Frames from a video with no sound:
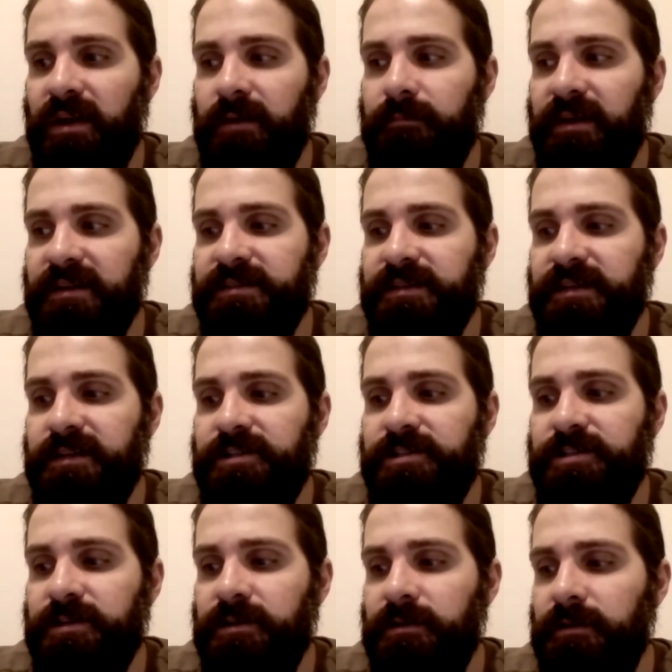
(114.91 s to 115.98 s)
message.
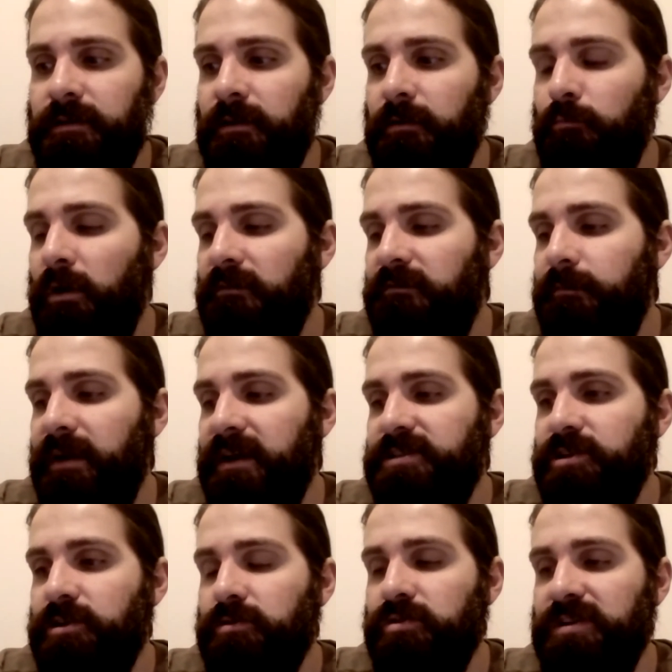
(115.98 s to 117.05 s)
Well, for my
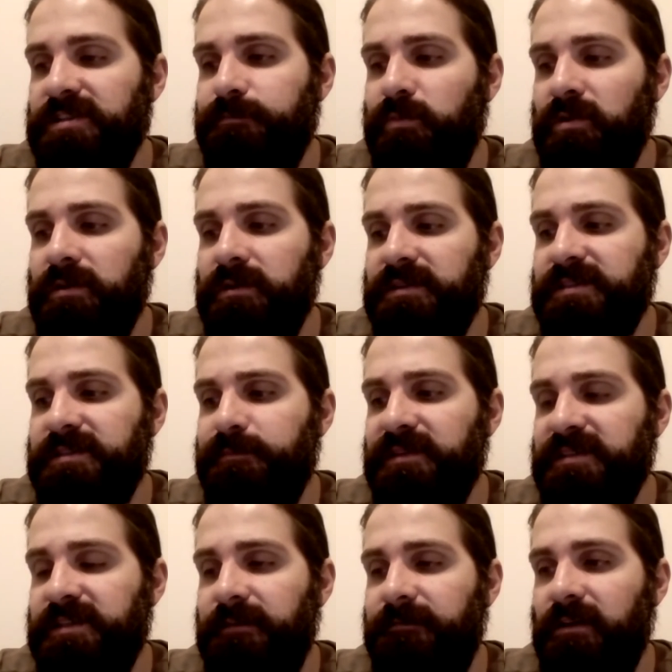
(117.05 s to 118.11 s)
children's books
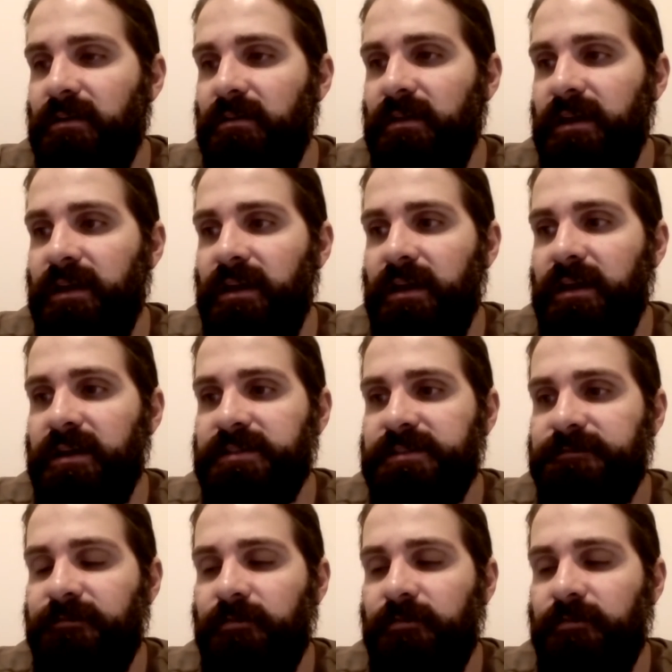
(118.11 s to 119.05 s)
specifically, it's